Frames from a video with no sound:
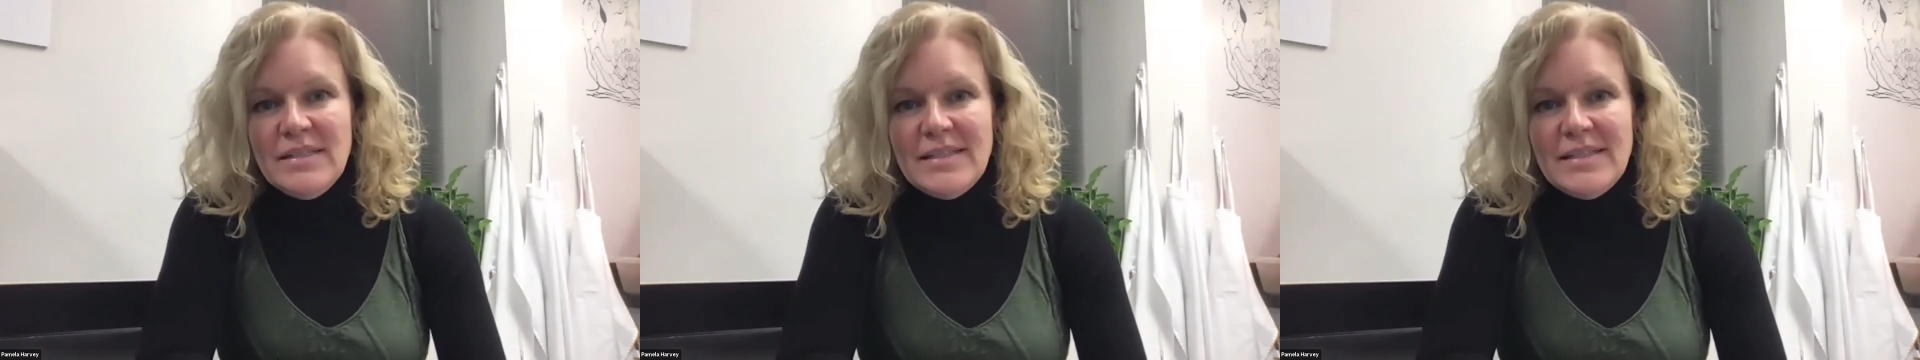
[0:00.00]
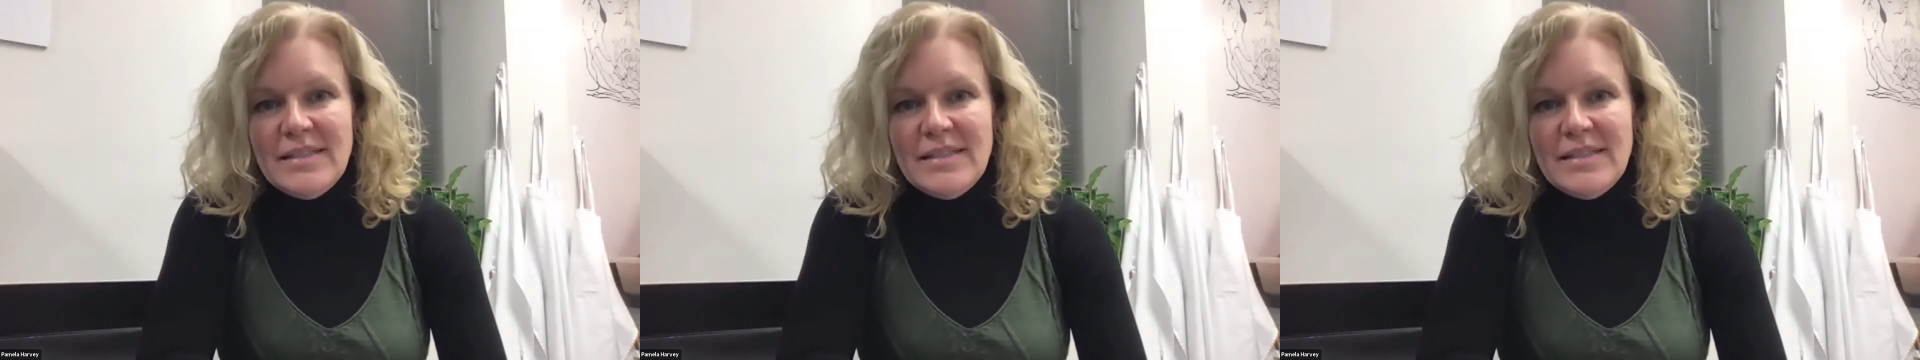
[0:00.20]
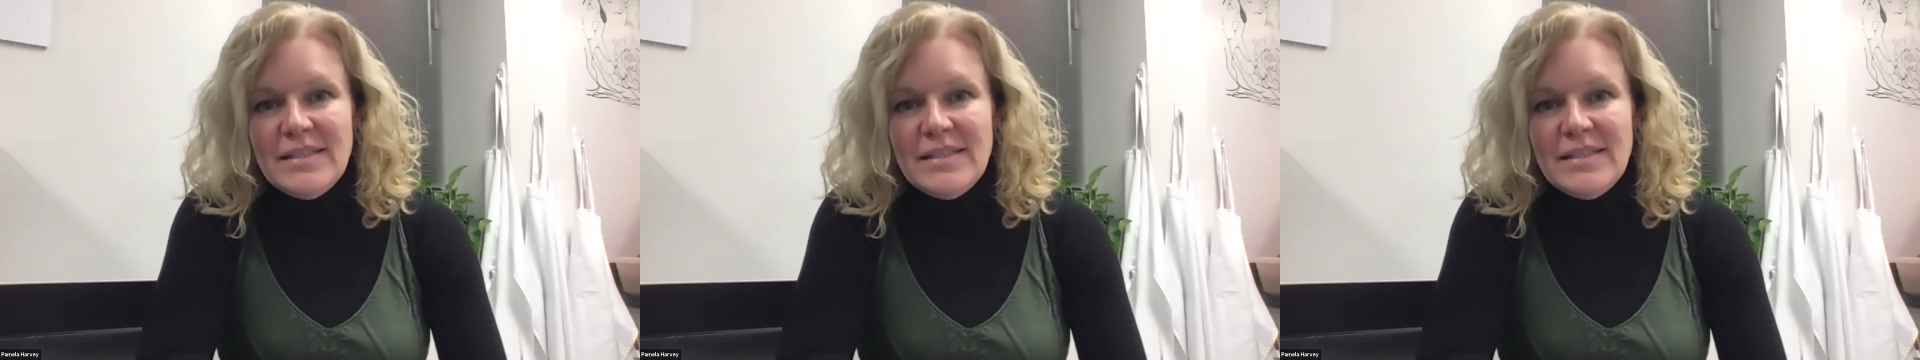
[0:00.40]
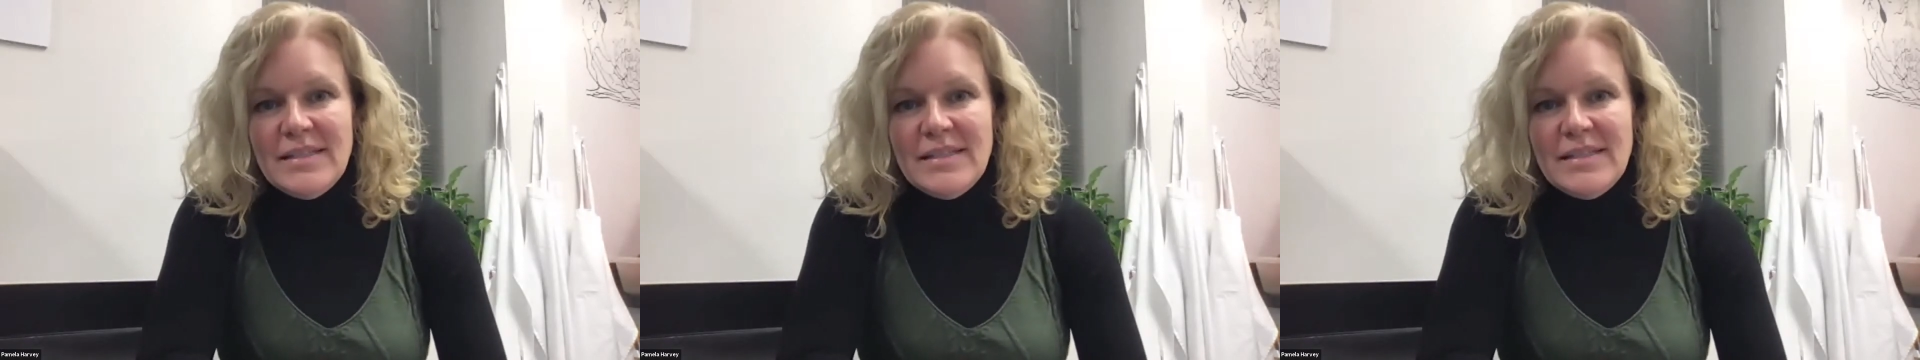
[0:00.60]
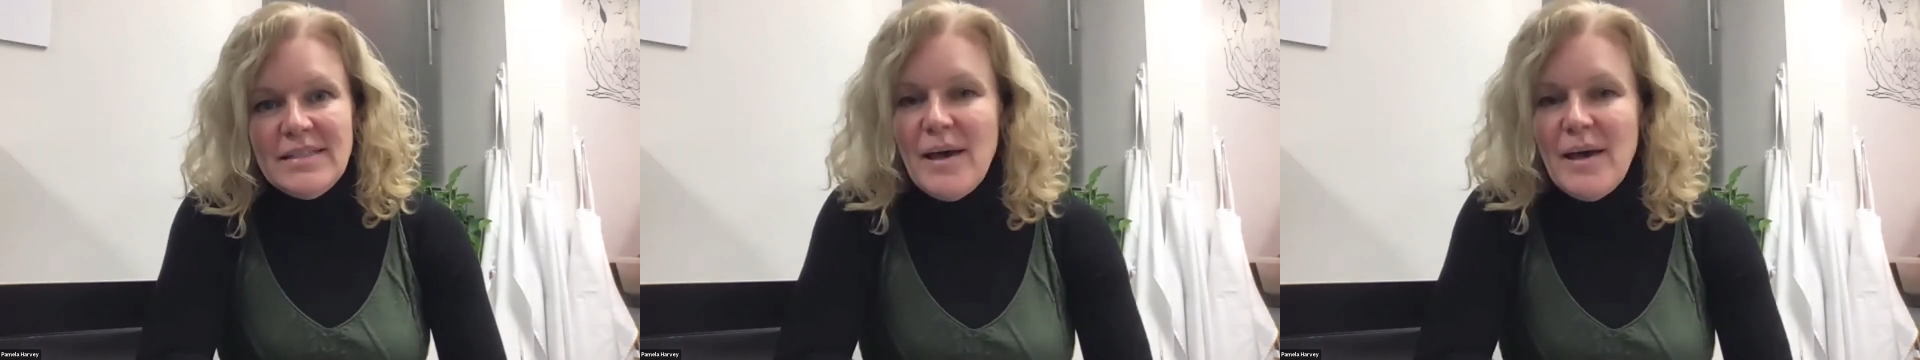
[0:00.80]
Cell
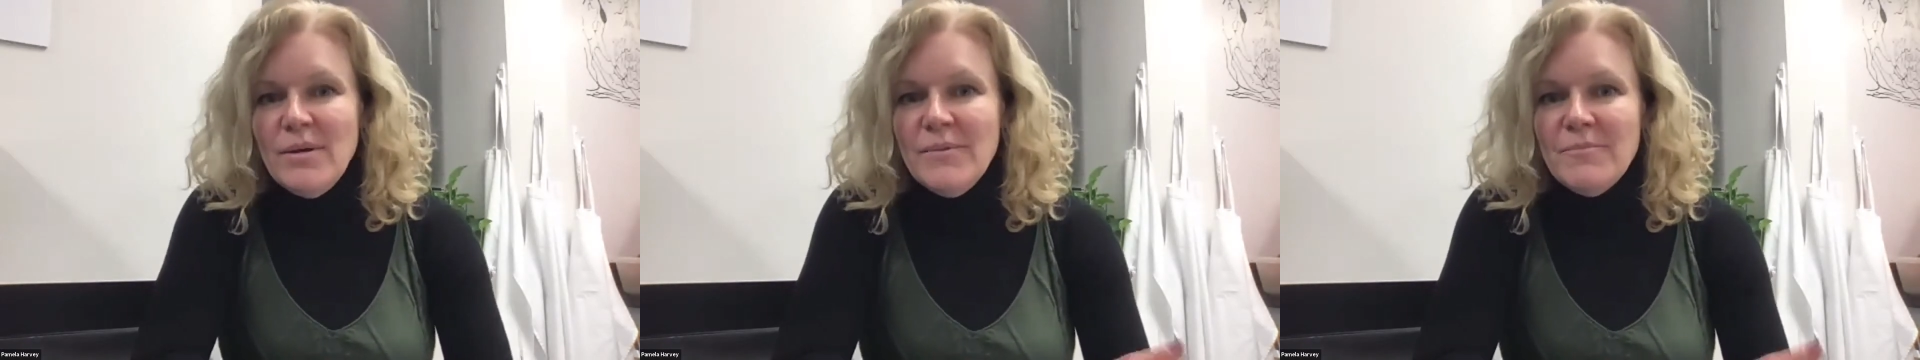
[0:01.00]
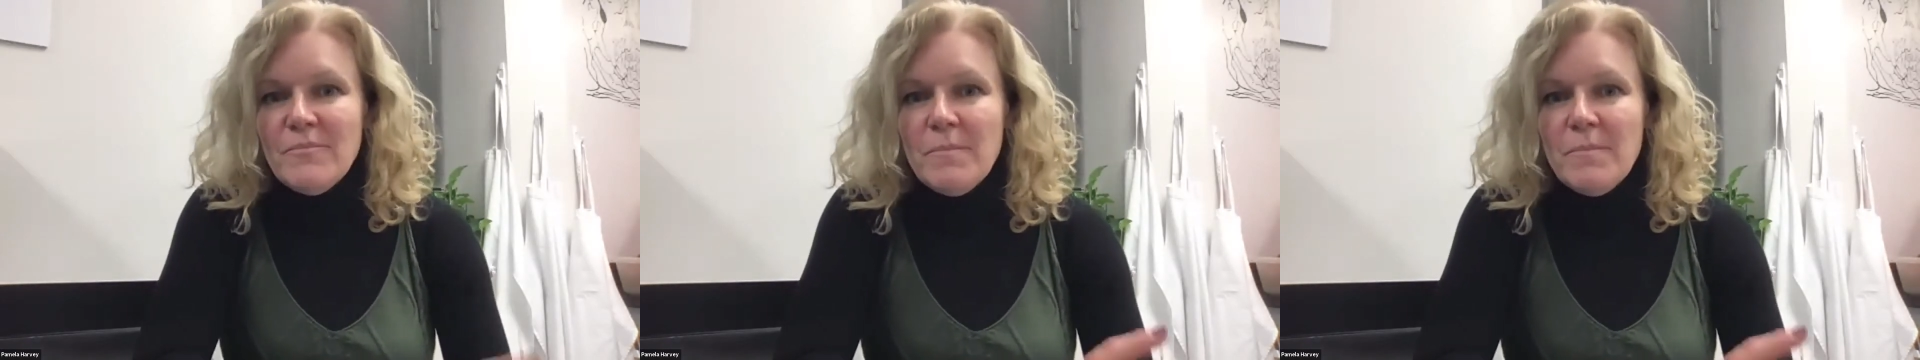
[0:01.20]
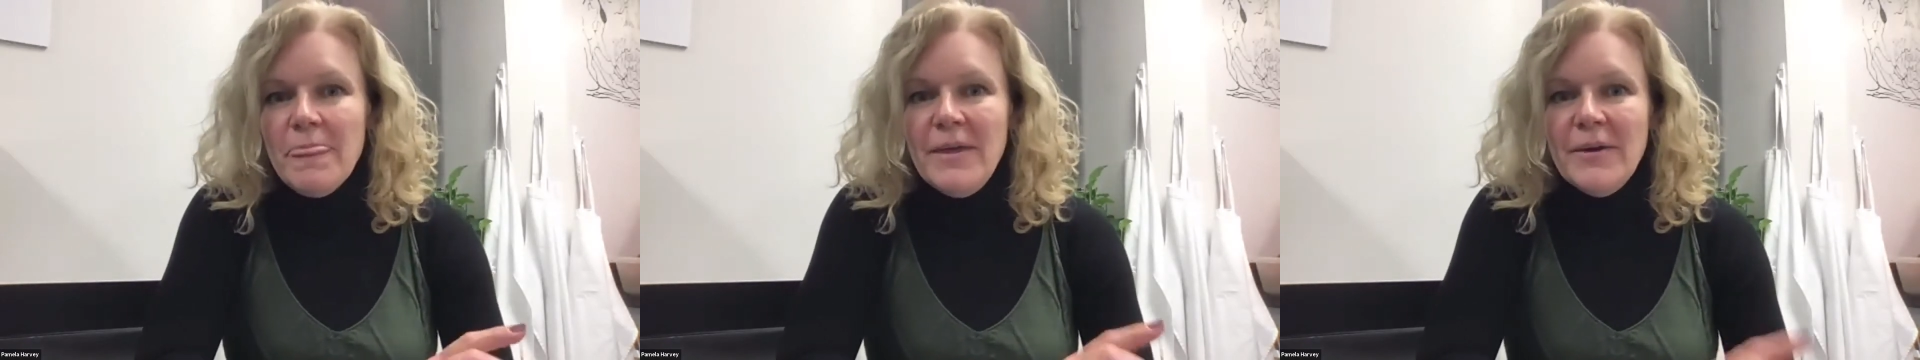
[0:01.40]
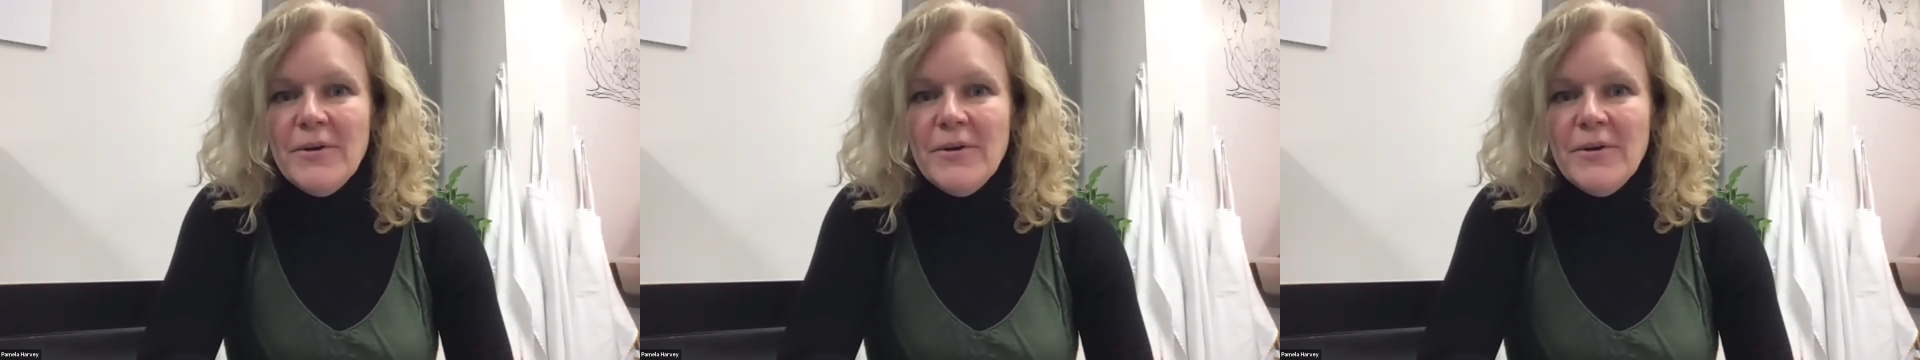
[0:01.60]
Biology Lab.